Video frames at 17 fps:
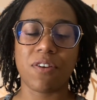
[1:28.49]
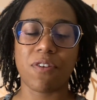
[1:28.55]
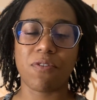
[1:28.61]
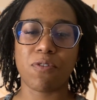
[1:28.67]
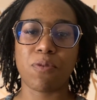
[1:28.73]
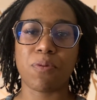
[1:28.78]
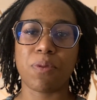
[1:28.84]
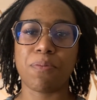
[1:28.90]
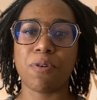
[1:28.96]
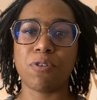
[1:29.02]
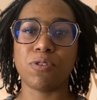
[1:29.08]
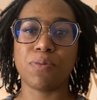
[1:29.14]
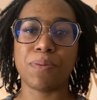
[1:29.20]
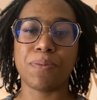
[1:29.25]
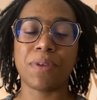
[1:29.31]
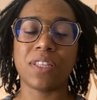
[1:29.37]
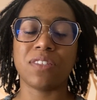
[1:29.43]
for the most
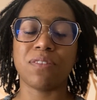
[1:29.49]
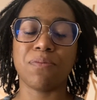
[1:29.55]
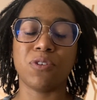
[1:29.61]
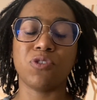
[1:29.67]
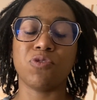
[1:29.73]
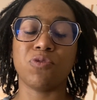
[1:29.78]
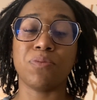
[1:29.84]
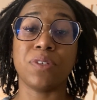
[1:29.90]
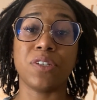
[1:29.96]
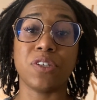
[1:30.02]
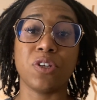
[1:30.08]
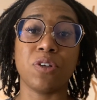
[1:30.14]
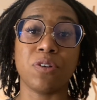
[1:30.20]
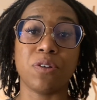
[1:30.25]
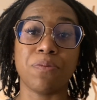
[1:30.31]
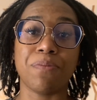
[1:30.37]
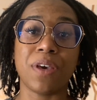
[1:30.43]
people, that's the most
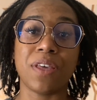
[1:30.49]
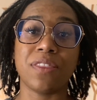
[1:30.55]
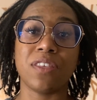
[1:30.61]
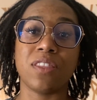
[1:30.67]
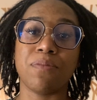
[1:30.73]
familiar method,